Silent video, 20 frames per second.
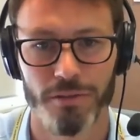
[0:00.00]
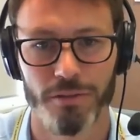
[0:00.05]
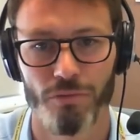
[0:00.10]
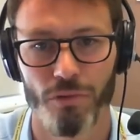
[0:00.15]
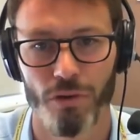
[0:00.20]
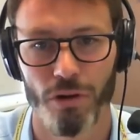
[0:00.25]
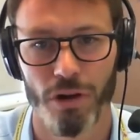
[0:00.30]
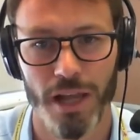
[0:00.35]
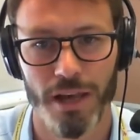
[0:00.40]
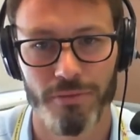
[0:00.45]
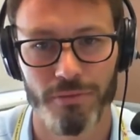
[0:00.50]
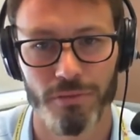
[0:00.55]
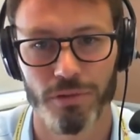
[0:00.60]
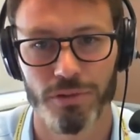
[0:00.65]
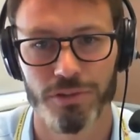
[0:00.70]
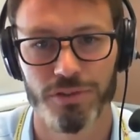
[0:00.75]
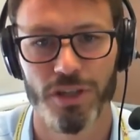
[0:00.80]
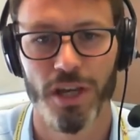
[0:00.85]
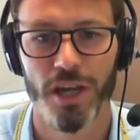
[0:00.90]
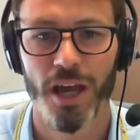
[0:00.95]
Royal Air
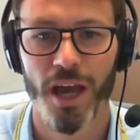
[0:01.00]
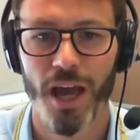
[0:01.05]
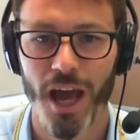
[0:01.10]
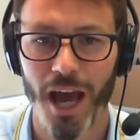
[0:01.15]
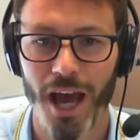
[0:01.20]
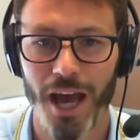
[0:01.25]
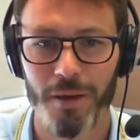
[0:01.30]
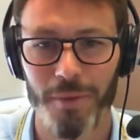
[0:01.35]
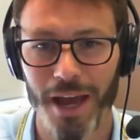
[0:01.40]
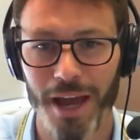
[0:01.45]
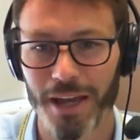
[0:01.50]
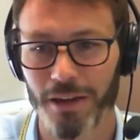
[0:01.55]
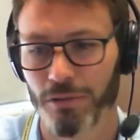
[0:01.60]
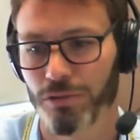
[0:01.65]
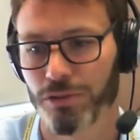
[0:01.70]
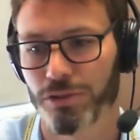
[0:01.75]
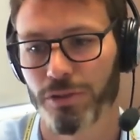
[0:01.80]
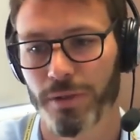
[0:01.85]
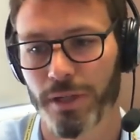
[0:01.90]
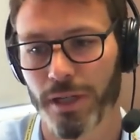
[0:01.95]
Force, and
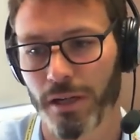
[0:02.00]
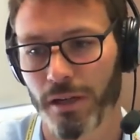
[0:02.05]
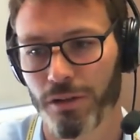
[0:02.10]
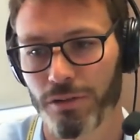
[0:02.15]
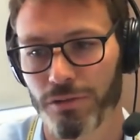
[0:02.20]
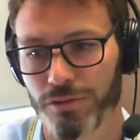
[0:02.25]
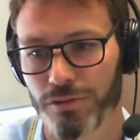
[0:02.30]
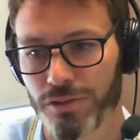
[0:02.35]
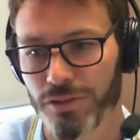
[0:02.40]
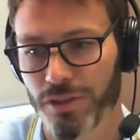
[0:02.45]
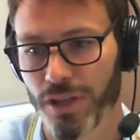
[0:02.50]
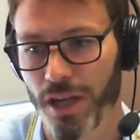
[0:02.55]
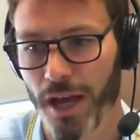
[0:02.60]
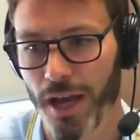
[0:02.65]
also includes